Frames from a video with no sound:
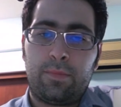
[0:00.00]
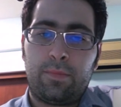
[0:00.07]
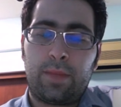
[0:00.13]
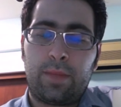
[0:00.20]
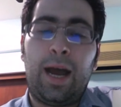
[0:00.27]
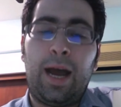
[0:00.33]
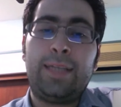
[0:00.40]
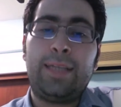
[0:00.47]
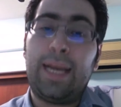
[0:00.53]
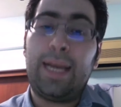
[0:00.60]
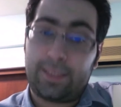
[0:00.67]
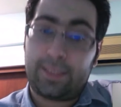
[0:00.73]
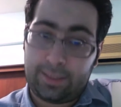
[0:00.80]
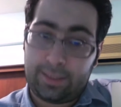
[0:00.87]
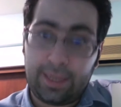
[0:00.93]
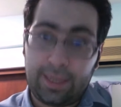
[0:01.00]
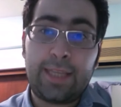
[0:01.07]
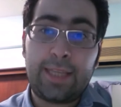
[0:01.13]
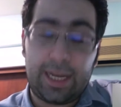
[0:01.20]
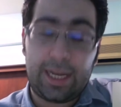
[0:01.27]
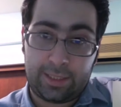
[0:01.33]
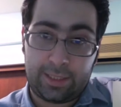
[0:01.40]
Yes, it
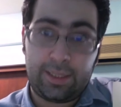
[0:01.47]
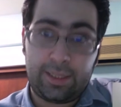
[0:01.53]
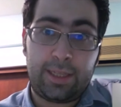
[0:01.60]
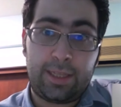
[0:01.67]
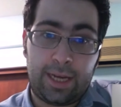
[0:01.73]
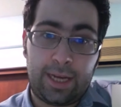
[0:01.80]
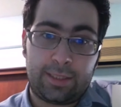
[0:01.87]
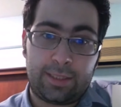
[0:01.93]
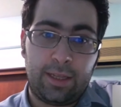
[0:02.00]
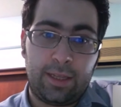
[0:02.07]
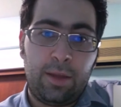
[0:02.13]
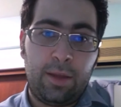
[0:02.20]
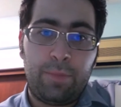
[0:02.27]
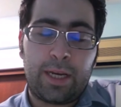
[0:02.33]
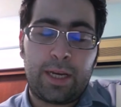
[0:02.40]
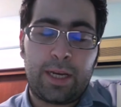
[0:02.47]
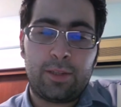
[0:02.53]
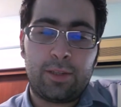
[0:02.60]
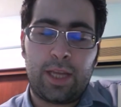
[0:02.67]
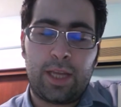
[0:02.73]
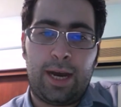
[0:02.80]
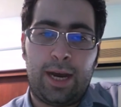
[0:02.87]
does. It does. Okay.
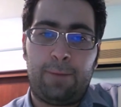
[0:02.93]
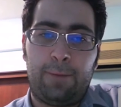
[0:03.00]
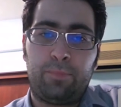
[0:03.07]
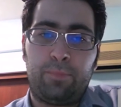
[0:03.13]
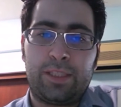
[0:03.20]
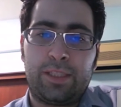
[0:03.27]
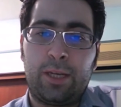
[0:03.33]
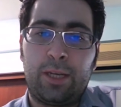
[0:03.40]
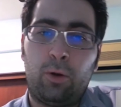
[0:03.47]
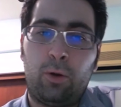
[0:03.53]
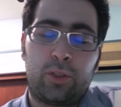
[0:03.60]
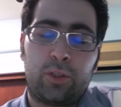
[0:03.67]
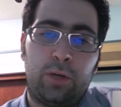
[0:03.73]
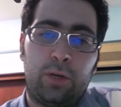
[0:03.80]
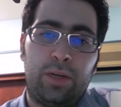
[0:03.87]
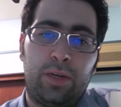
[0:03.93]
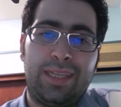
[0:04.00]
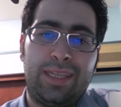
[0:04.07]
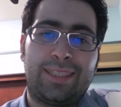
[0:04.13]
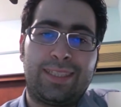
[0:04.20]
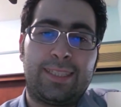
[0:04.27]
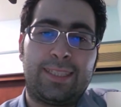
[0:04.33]
Because SQL Server
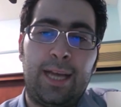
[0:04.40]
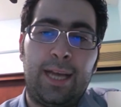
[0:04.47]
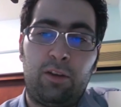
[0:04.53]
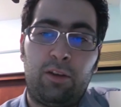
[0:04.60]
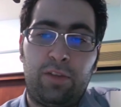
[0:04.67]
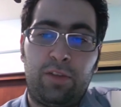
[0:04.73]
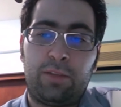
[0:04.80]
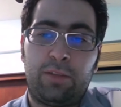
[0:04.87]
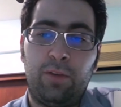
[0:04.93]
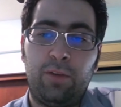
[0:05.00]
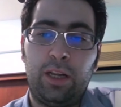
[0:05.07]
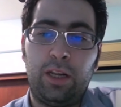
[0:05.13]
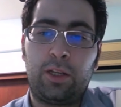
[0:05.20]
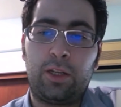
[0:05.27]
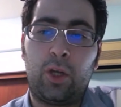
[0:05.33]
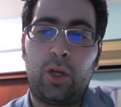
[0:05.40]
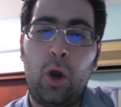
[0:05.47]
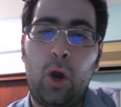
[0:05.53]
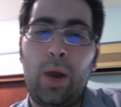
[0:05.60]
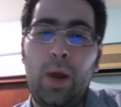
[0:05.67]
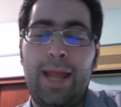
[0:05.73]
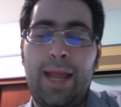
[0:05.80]
itself, it will
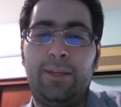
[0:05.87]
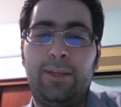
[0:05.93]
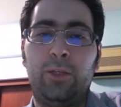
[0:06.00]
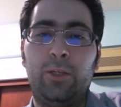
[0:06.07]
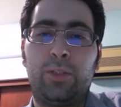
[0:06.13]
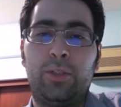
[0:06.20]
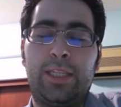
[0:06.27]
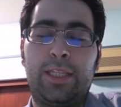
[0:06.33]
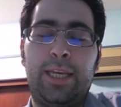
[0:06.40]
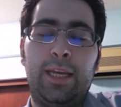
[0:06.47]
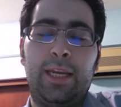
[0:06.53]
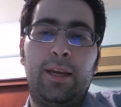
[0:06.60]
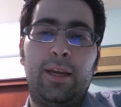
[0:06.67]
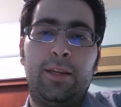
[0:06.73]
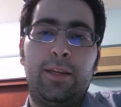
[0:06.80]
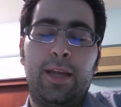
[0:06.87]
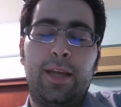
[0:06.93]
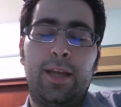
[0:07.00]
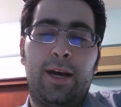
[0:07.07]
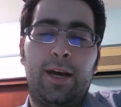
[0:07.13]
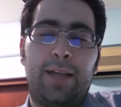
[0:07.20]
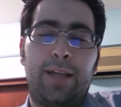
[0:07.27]
go and use the
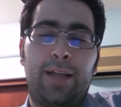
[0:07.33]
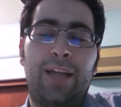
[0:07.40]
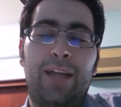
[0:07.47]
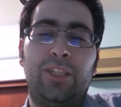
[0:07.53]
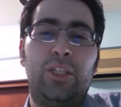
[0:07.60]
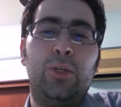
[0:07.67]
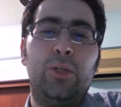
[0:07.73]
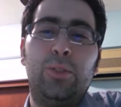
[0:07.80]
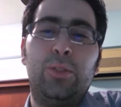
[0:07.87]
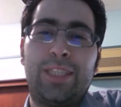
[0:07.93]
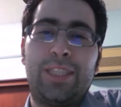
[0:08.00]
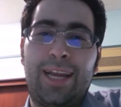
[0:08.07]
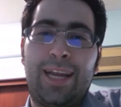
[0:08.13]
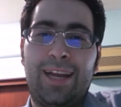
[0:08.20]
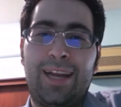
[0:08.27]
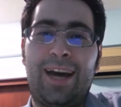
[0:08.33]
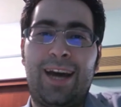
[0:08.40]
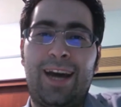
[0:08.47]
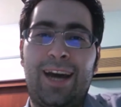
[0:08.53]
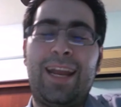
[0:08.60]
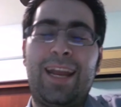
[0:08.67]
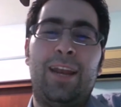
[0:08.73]
unused and
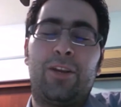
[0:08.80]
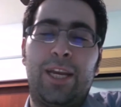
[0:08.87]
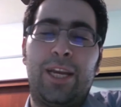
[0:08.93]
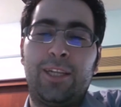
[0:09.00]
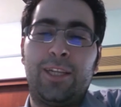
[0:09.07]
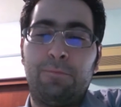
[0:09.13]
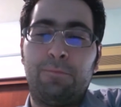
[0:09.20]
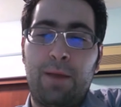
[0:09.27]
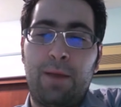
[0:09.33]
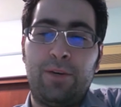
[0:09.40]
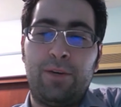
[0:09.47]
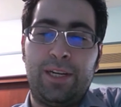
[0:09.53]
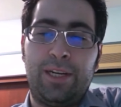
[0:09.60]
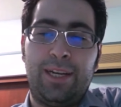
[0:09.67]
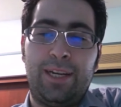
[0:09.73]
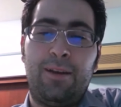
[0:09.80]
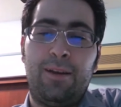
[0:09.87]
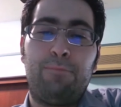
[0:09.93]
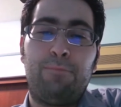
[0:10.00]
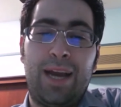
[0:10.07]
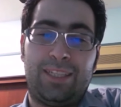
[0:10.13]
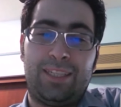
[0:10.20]
unallocated memory
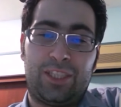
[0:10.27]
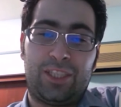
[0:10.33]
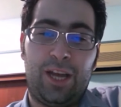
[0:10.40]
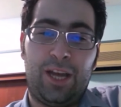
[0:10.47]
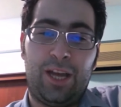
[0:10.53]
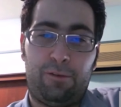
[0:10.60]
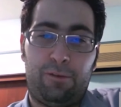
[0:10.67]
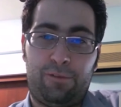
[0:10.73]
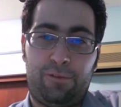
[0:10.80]
by itself.